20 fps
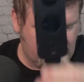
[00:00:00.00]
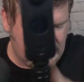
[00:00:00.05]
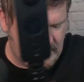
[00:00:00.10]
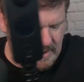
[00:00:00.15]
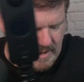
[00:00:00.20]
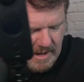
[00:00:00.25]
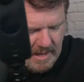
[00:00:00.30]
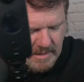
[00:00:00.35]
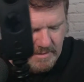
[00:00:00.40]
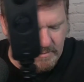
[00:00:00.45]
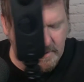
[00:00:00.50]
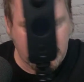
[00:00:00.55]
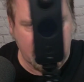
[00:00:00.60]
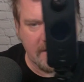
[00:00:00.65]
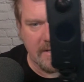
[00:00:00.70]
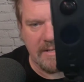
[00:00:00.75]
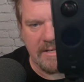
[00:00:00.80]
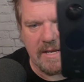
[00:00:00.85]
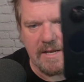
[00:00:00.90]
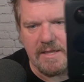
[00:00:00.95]
And the reason
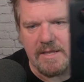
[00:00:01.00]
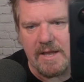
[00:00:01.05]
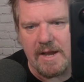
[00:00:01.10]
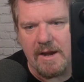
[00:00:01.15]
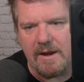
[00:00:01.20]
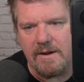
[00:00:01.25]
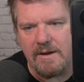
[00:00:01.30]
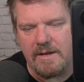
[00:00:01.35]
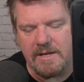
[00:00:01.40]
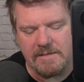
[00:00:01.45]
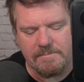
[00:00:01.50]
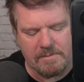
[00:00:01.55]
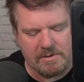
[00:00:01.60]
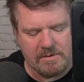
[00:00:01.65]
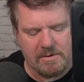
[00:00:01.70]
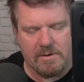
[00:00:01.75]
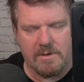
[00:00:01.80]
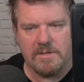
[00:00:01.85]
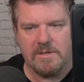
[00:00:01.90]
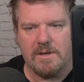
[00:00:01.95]
it's in there is
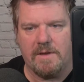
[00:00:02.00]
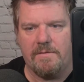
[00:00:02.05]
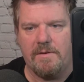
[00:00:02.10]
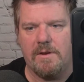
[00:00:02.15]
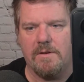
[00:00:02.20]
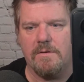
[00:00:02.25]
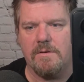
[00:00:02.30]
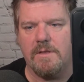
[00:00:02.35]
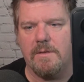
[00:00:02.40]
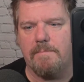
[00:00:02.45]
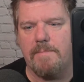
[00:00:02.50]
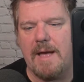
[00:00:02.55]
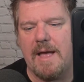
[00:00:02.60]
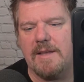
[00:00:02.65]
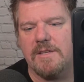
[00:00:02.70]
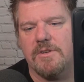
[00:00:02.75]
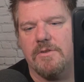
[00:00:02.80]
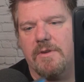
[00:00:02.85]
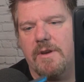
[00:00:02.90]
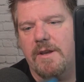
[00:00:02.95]
because if you look on the
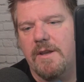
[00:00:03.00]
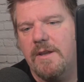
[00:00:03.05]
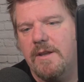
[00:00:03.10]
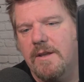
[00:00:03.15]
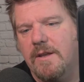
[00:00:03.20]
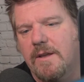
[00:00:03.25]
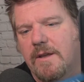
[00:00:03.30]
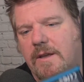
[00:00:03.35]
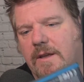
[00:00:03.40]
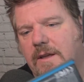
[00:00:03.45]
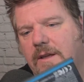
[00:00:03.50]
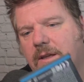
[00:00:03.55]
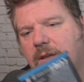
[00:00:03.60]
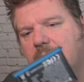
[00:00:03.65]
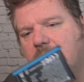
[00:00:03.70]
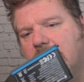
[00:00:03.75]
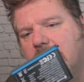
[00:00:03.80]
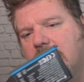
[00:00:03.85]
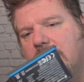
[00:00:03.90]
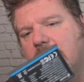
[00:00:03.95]
battery,
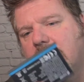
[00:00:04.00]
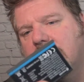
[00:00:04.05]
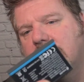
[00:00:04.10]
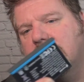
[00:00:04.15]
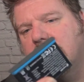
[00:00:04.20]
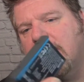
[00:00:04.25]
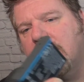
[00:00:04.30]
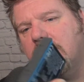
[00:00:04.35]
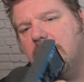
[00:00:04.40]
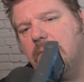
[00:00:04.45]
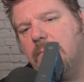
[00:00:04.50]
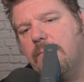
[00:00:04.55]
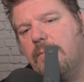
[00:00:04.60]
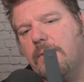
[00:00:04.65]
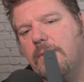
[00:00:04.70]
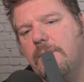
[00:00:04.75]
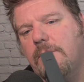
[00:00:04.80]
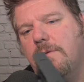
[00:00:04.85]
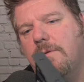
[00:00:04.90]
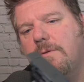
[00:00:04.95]
that little
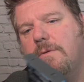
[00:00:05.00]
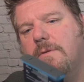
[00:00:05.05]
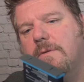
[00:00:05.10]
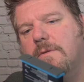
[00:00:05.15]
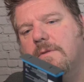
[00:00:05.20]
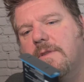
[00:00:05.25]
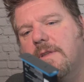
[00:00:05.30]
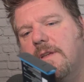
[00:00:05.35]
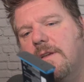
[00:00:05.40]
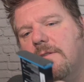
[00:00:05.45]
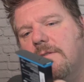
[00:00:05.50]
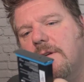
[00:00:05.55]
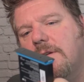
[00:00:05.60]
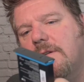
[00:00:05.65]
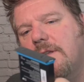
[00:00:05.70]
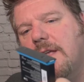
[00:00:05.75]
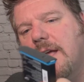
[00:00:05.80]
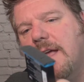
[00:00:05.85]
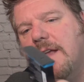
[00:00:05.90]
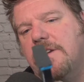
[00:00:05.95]
blue thing around
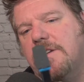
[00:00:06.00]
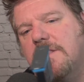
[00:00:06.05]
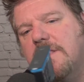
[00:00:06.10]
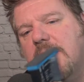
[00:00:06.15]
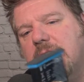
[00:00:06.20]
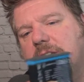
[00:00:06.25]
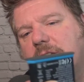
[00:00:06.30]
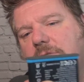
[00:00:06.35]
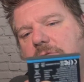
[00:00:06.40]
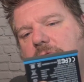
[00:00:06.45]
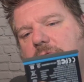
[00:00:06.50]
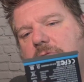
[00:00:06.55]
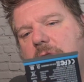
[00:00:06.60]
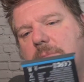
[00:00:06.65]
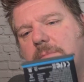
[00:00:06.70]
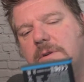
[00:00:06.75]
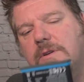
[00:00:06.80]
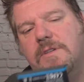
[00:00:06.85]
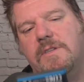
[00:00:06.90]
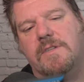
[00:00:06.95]
the edge, that's a
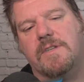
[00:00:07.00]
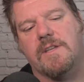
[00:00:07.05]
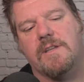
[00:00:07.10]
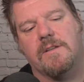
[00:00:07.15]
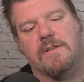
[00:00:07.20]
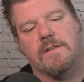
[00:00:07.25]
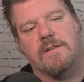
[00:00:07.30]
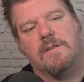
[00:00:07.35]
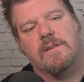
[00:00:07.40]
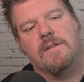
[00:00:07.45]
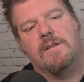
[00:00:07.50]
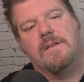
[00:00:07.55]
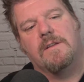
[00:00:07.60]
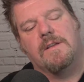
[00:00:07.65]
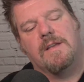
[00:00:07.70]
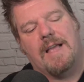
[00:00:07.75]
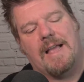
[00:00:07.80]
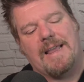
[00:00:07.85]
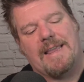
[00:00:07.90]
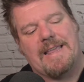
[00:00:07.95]
rubber seal,
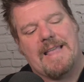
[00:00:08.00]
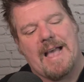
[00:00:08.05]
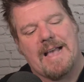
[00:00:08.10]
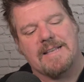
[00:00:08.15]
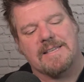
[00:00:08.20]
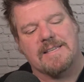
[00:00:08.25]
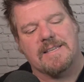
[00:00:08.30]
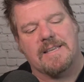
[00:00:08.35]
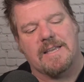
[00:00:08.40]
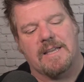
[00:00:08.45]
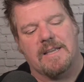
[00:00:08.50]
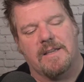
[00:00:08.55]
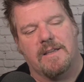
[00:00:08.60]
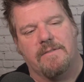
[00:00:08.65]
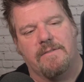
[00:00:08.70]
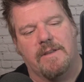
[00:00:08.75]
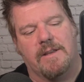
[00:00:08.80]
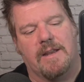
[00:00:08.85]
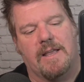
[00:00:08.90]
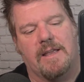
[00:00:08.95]
a gasket,
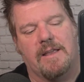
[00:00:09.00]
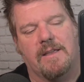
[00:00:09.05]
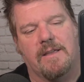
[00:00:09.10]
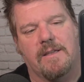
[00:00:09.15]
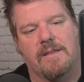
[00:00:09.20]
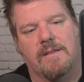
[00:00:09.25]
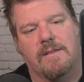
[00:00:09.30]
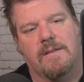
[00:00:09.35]
if you like.